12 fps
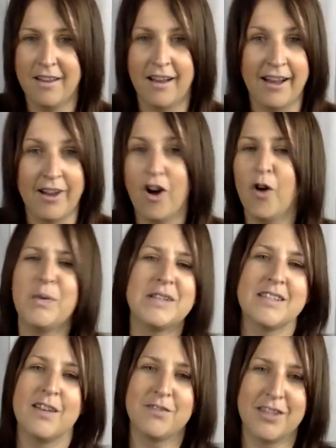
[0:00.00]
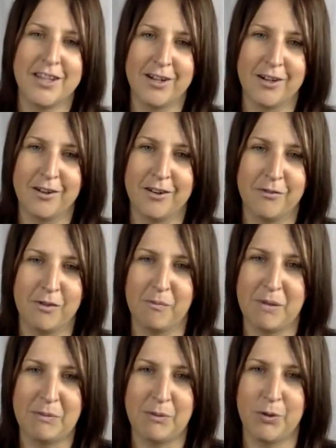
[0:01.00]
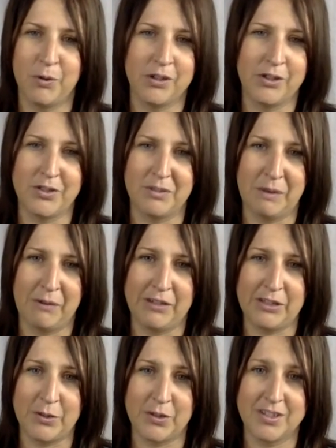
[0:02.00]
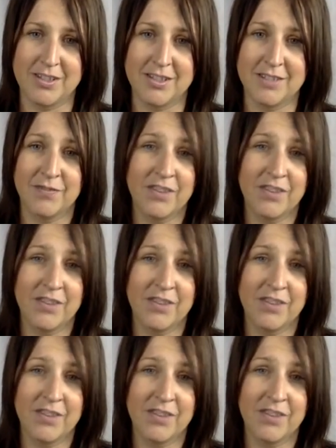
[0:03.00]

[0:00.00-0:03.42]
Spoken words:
I always love to hear from people who are using my resources.